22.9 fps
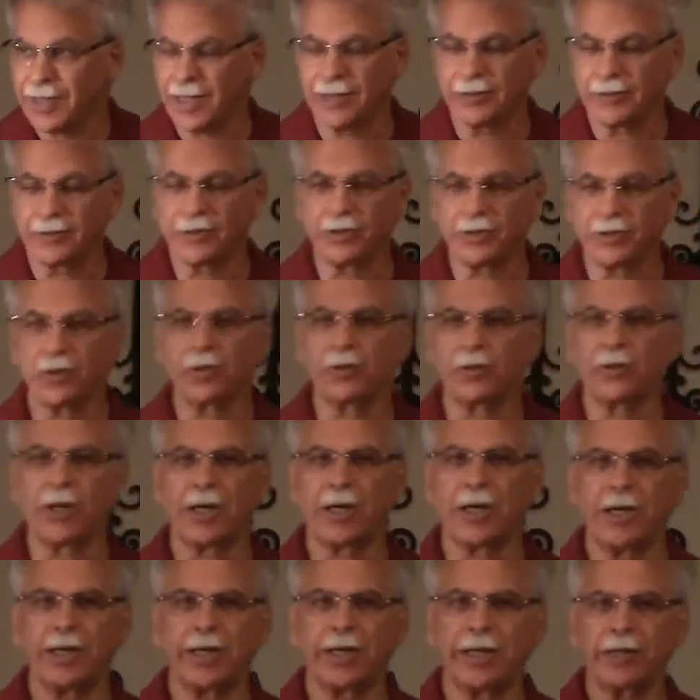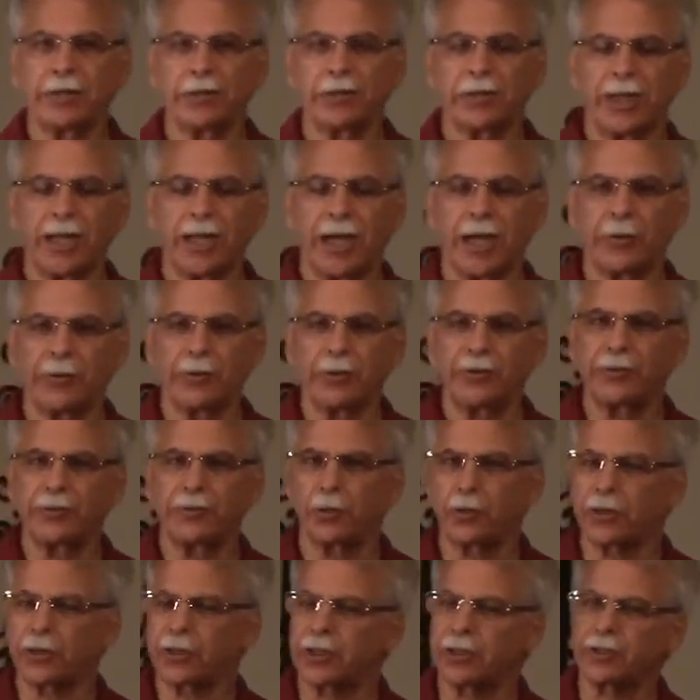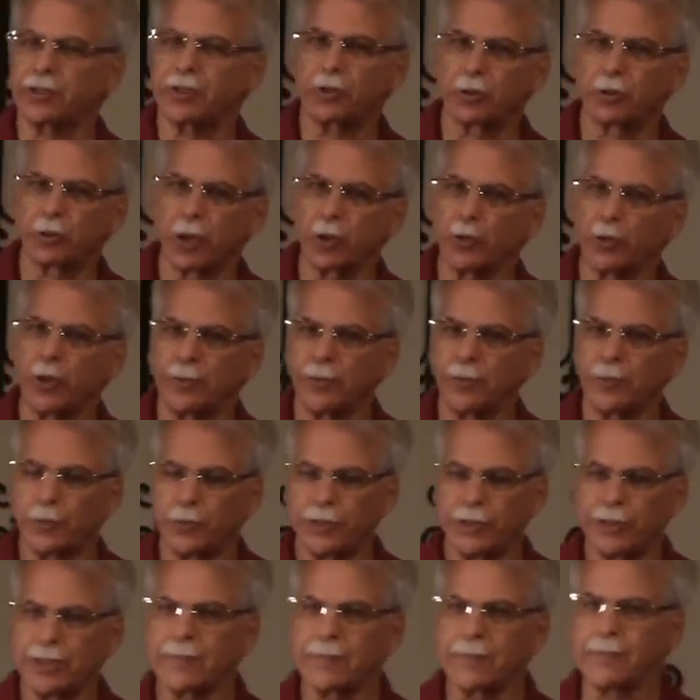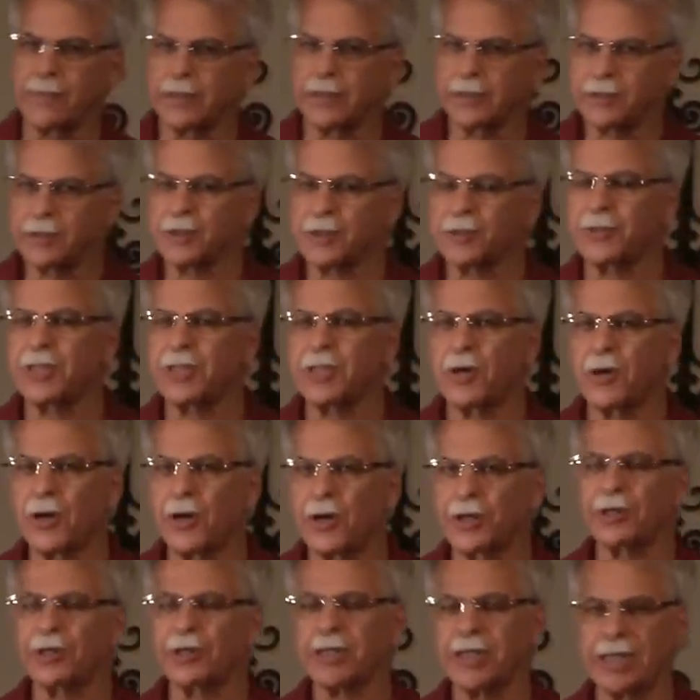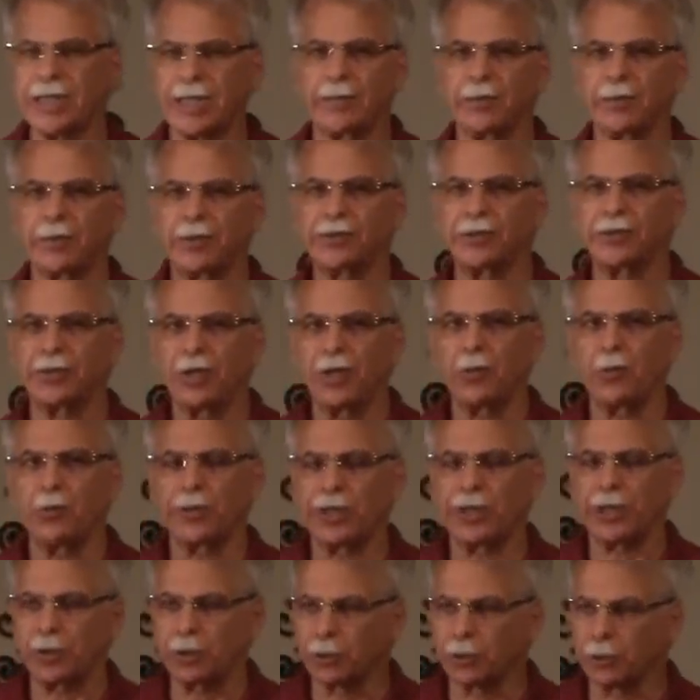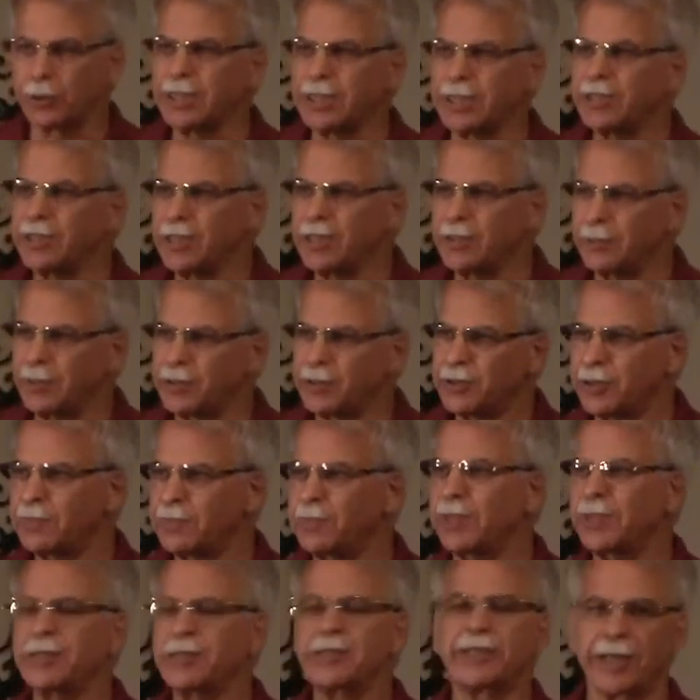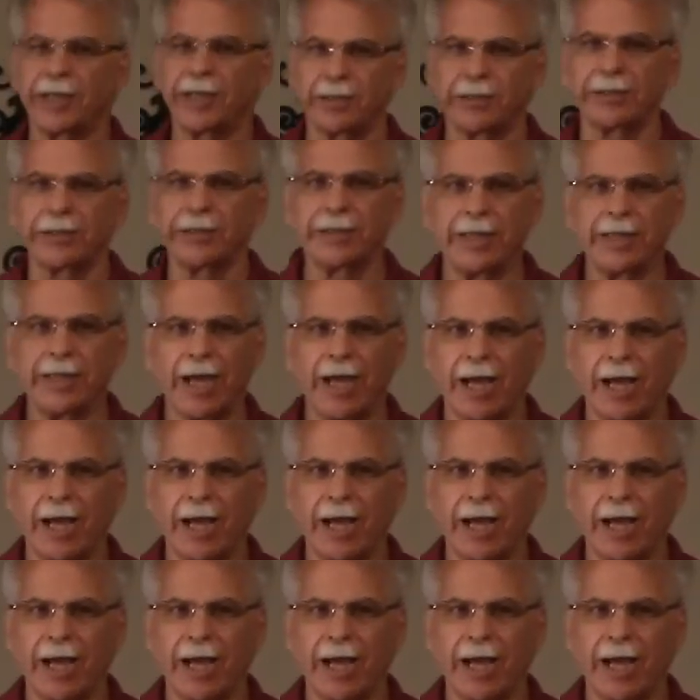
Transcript: And so I was fortunate to grow up within a ministry on our campus with a Great Commission mentality.